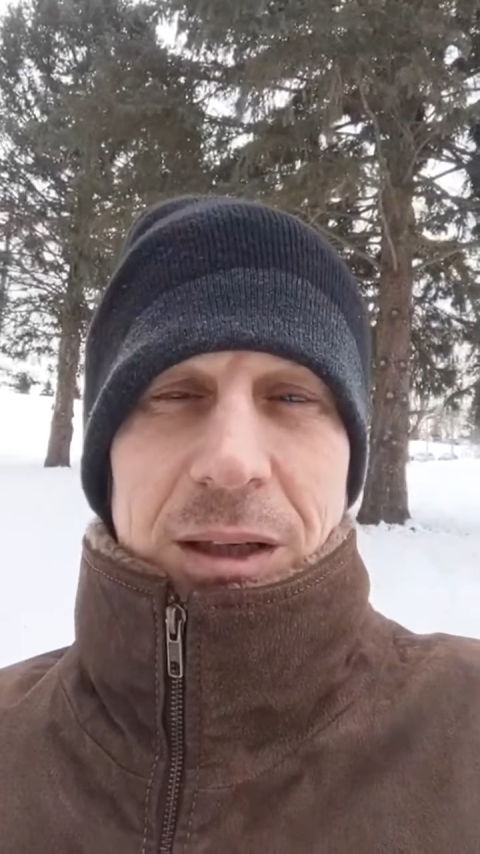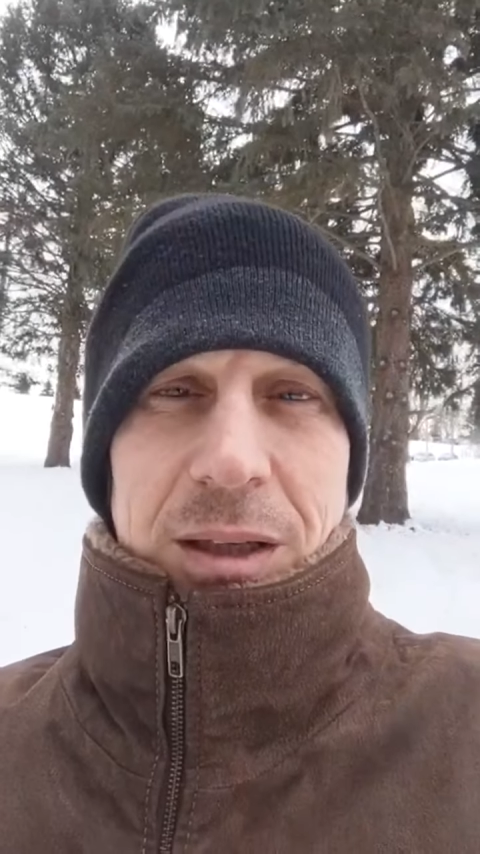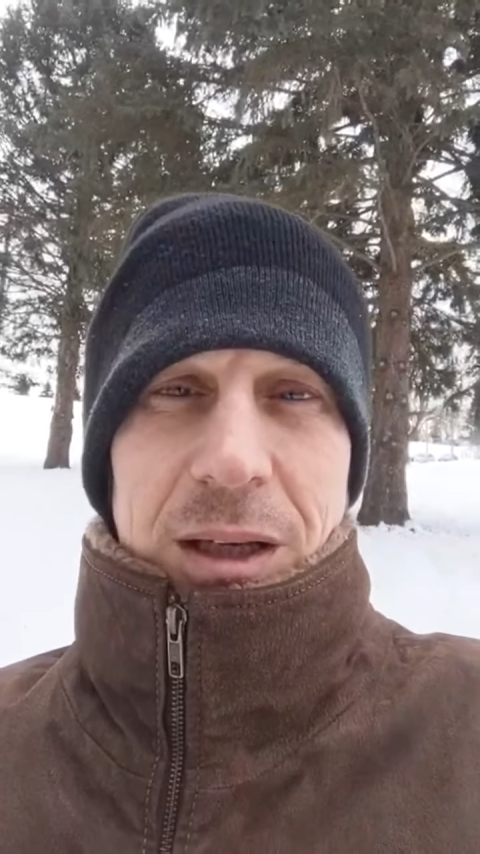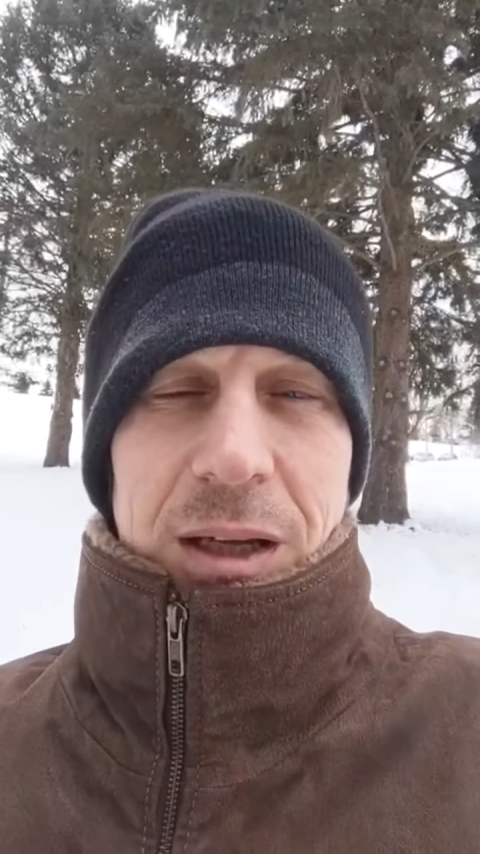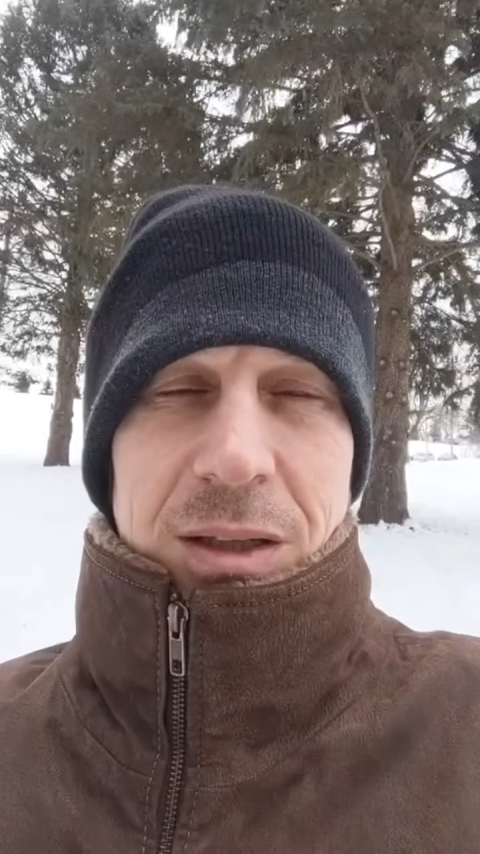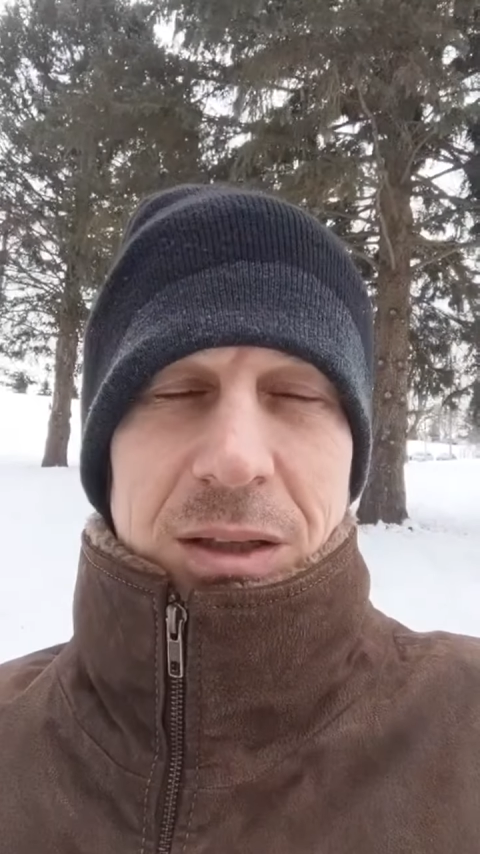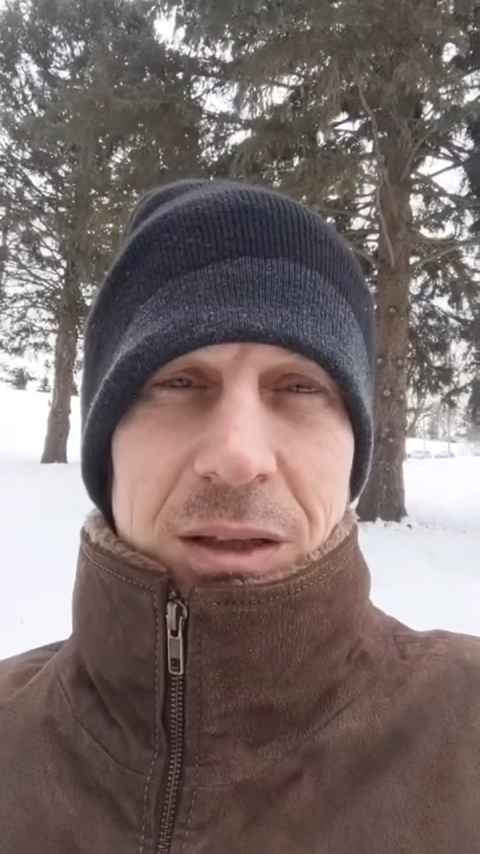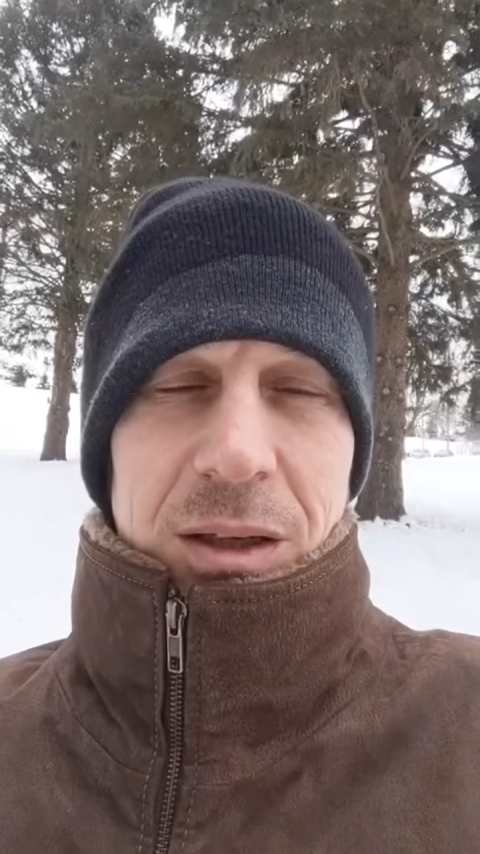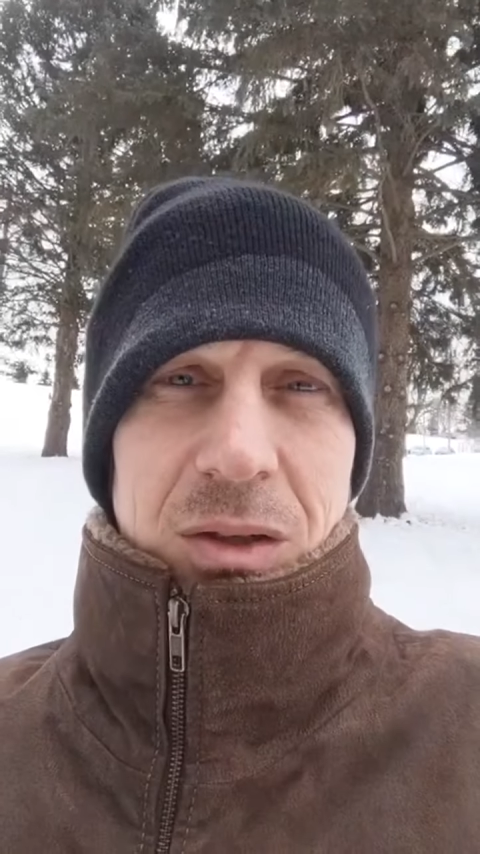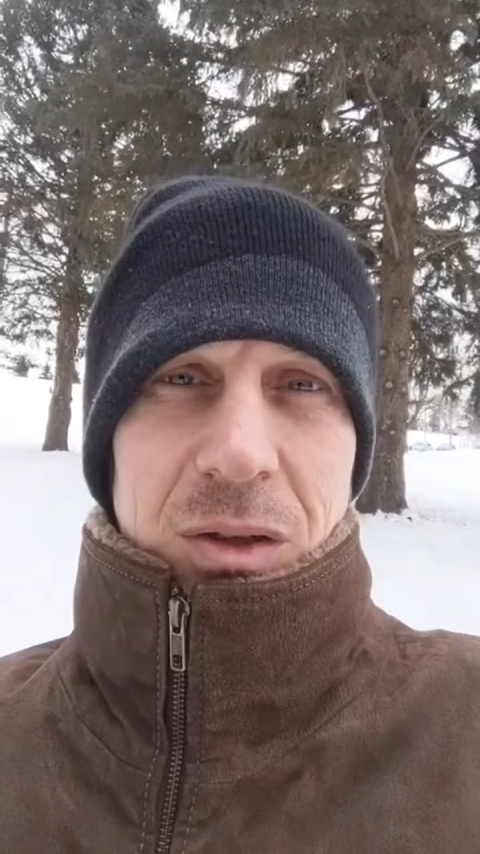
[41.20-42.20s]
Today's
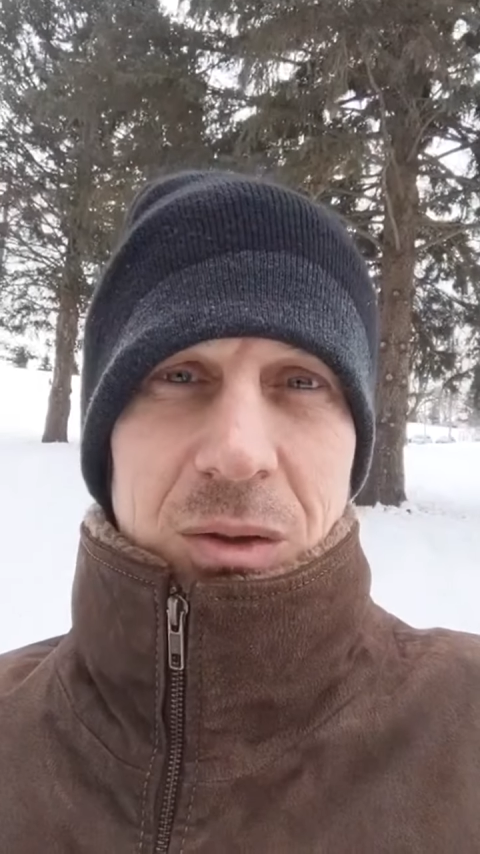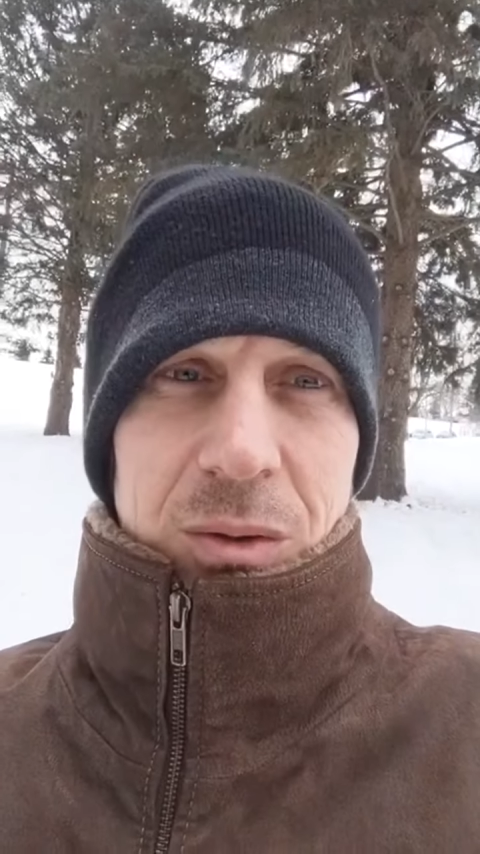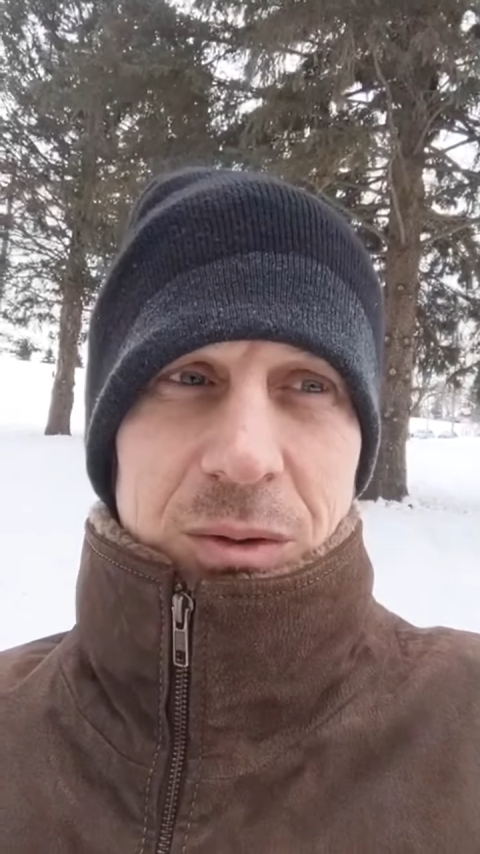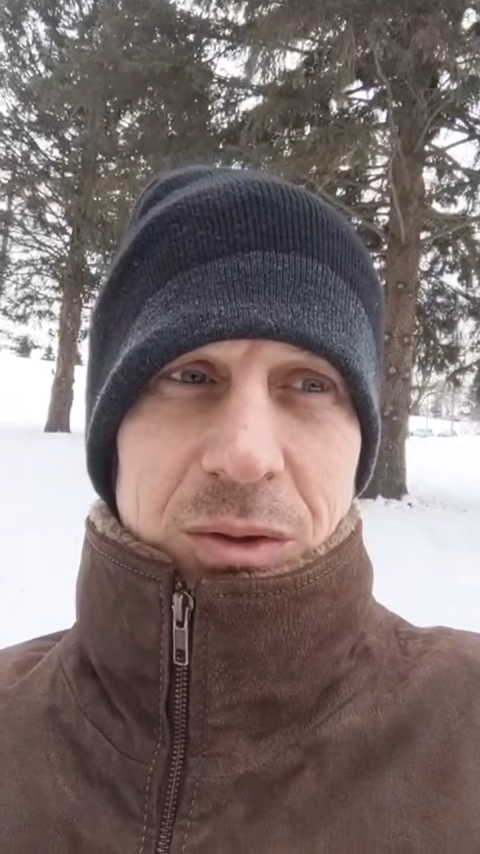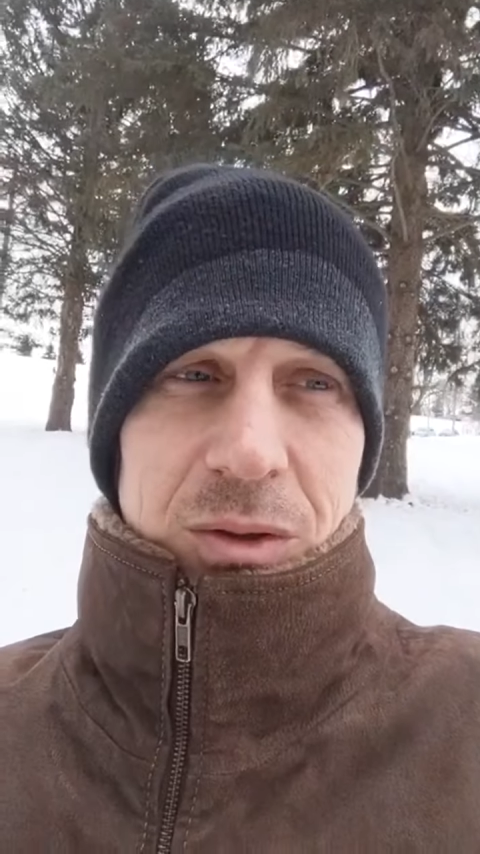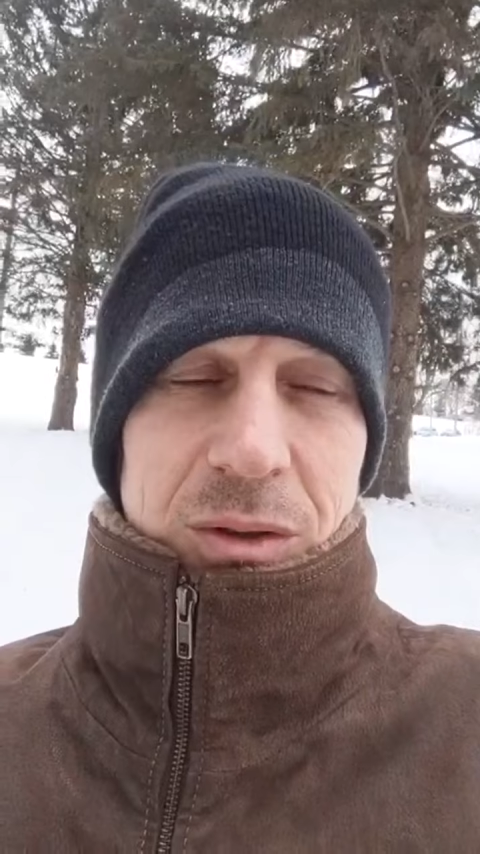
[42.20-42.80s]
issue is